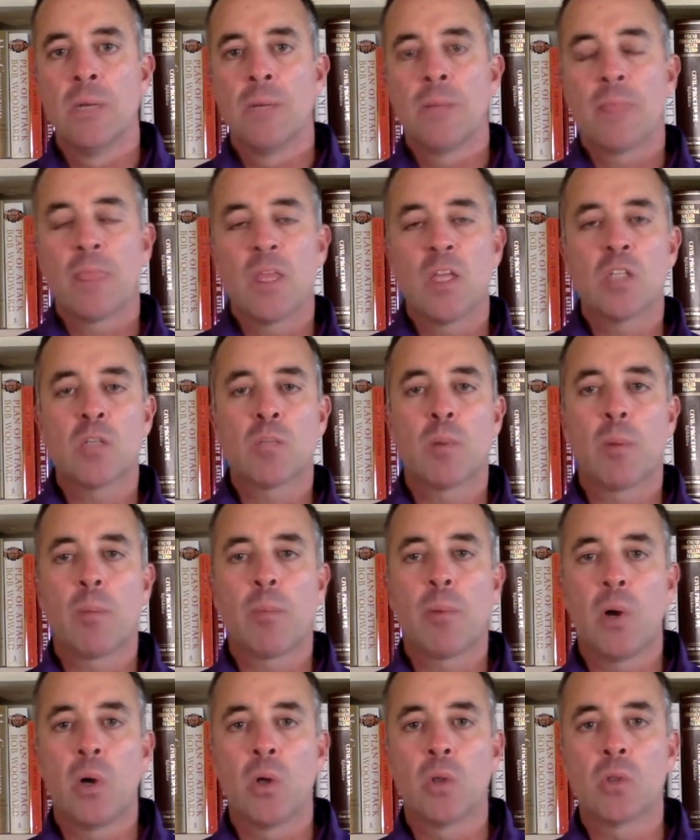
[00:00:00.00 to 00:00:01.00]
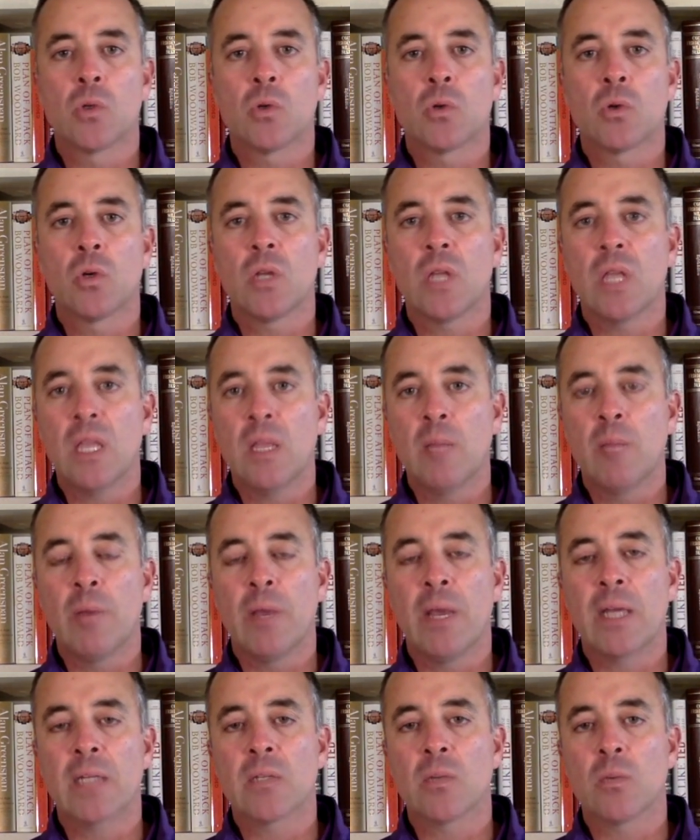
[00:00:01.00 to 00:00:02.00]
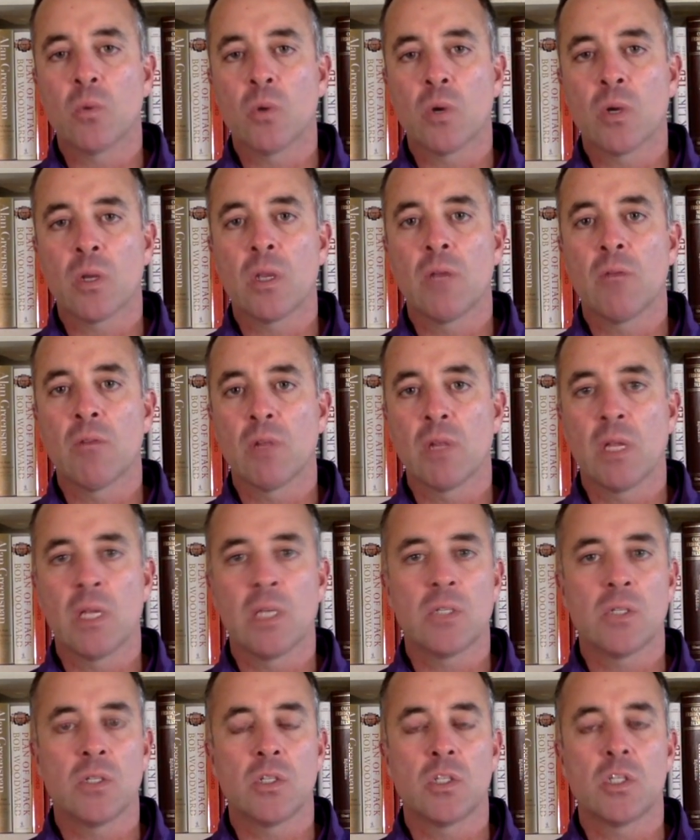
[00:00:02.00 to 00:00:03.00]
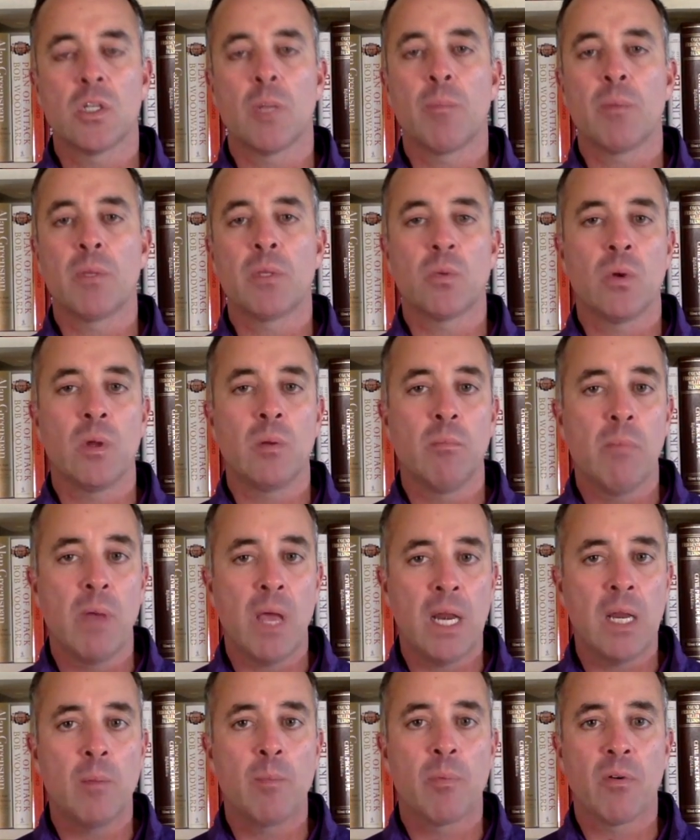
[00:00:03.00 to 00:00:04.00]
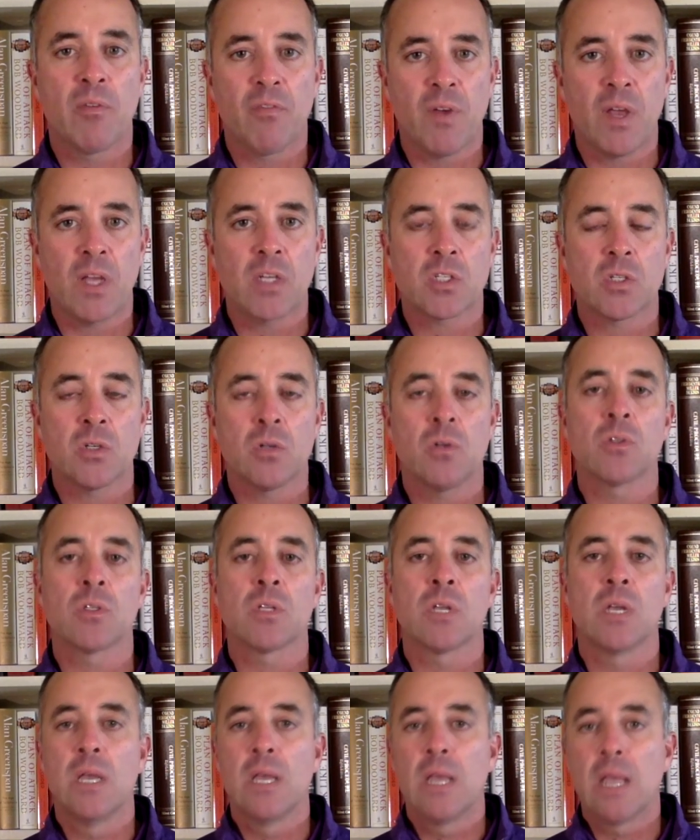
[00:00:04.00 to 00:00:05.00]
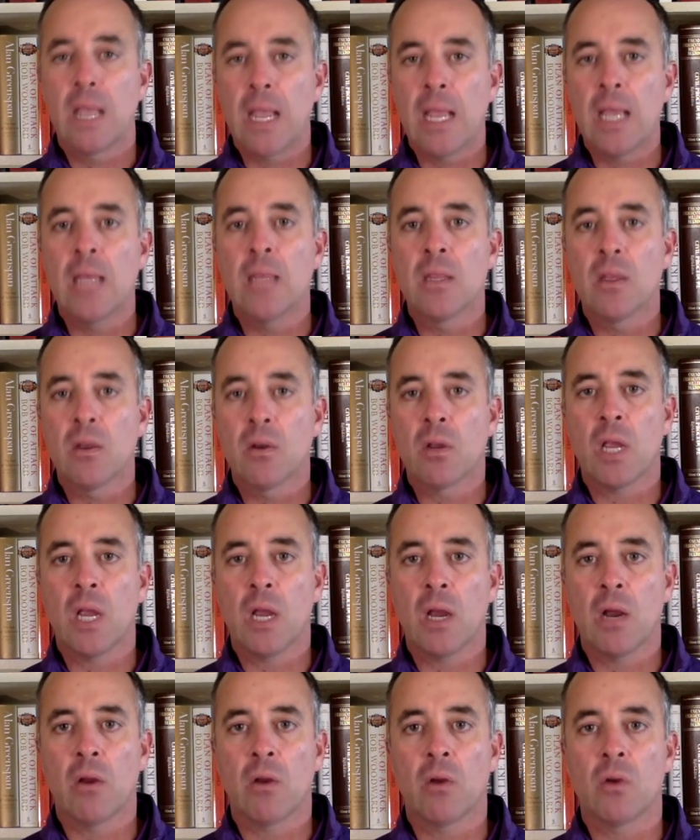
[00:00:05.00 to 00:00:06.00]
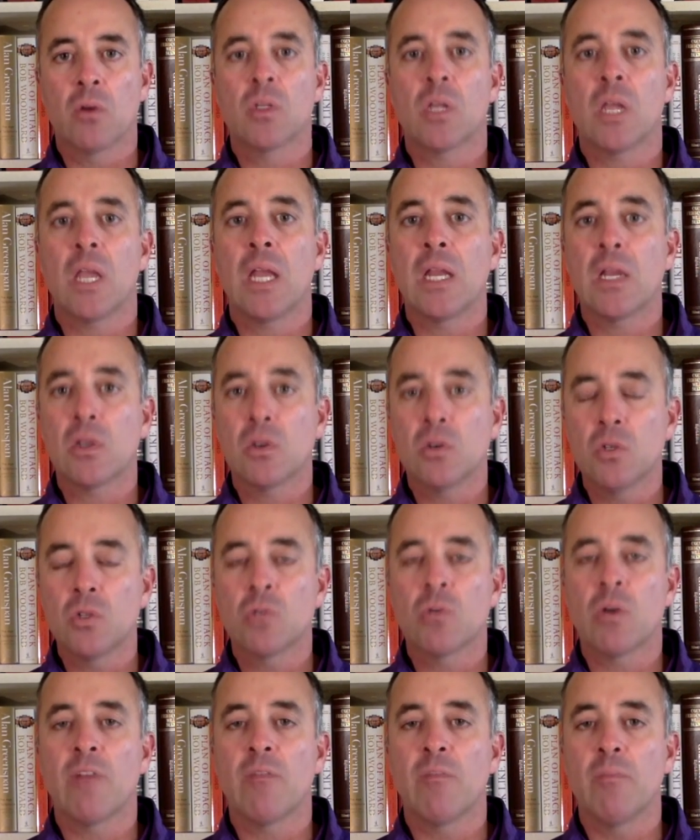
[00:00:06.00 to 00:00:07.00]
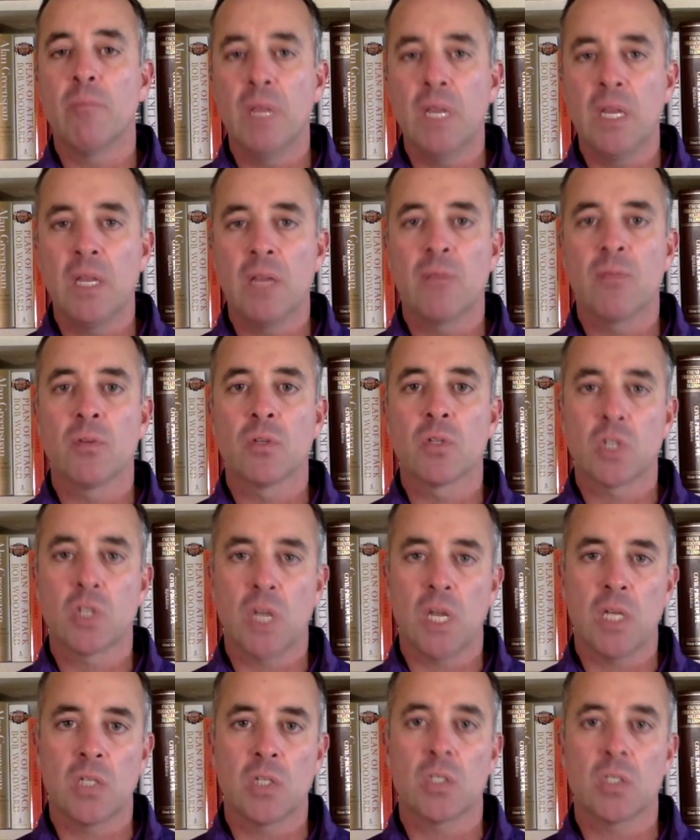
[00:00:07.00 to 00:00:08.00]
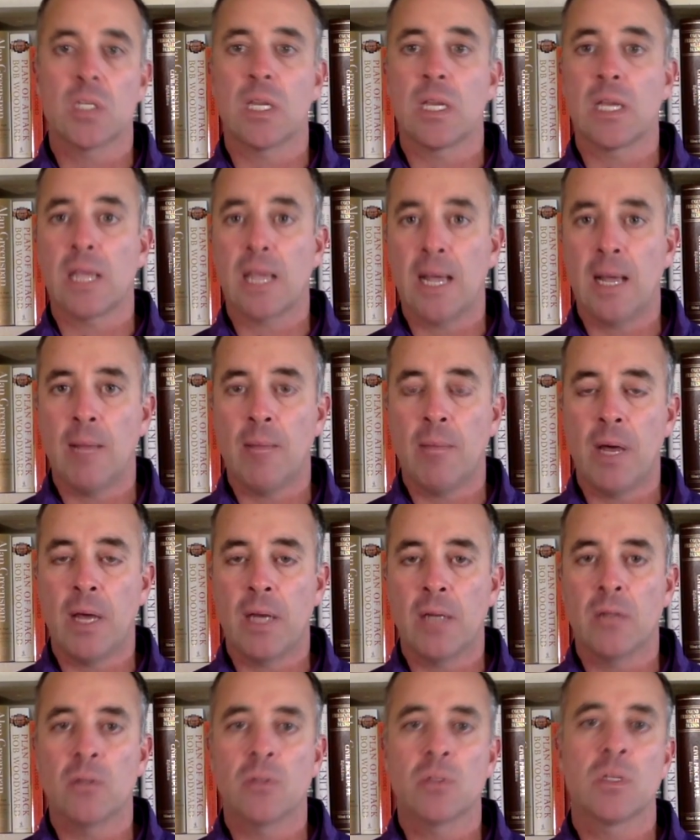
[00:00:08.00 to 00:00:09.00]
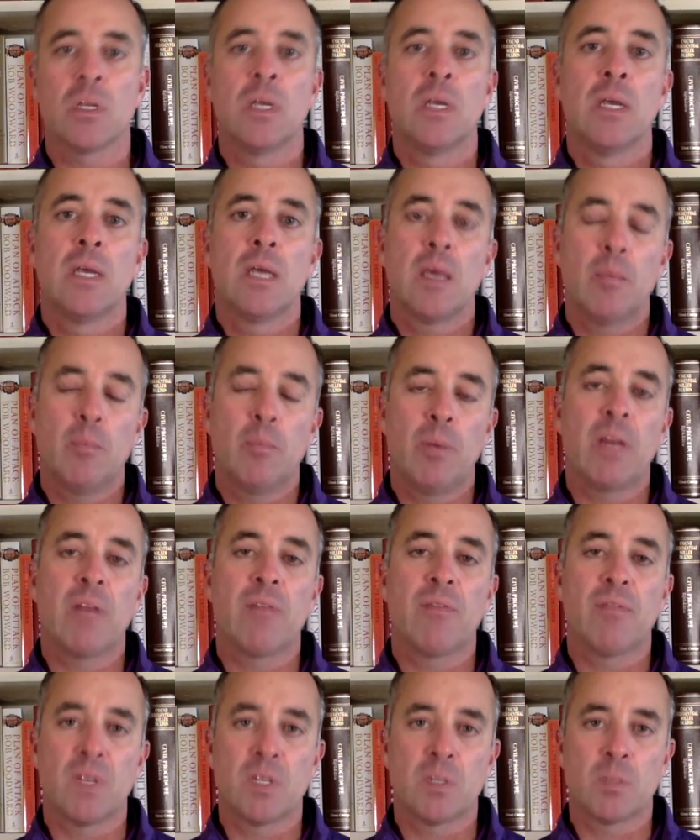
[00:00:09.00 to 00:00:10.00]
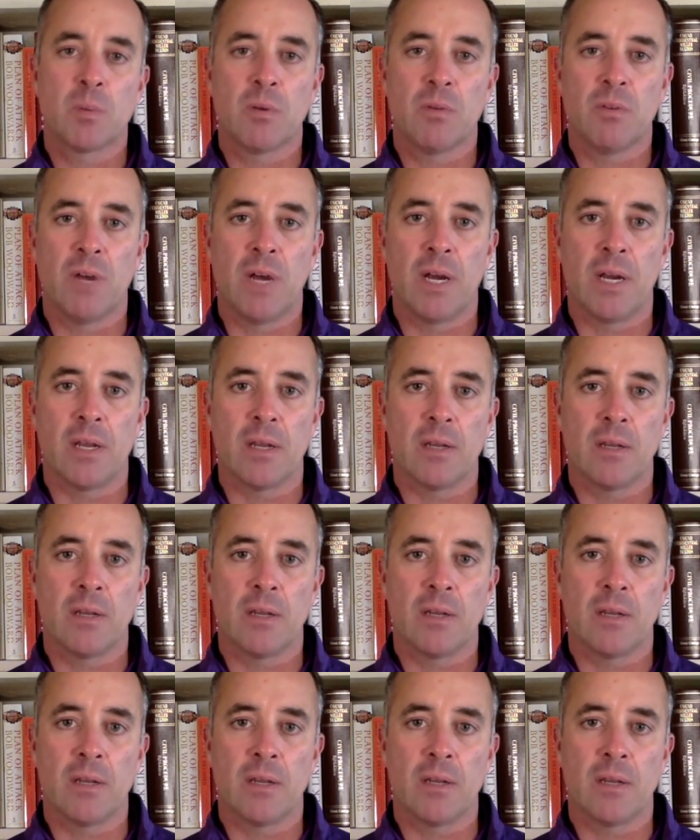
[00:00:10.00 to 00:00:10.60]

This proposal could impact the working relationship between many professionals and their carriers, and it could drive meaningful changes in comp models and benefits provided.